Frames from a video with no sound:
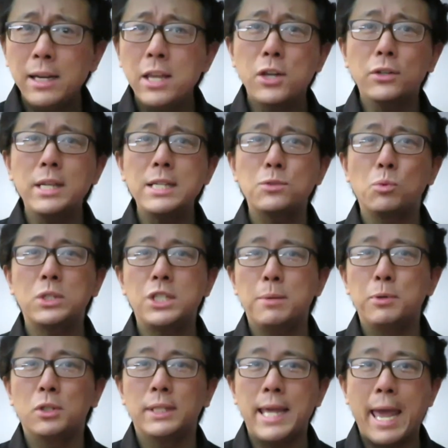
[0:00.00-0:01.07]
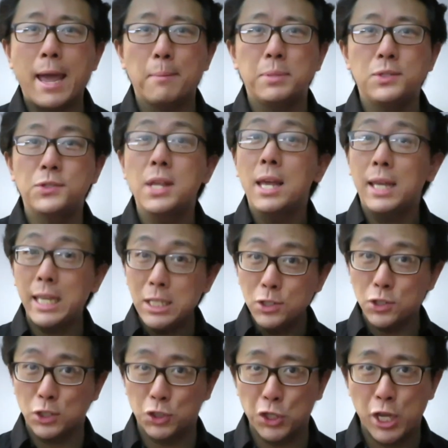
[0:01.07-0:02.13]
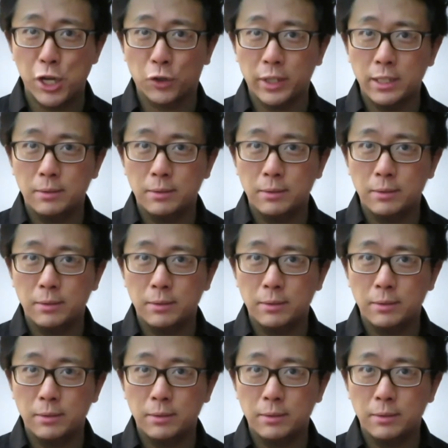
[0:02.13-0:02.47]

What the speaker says: here is what typically happens in such a hearing.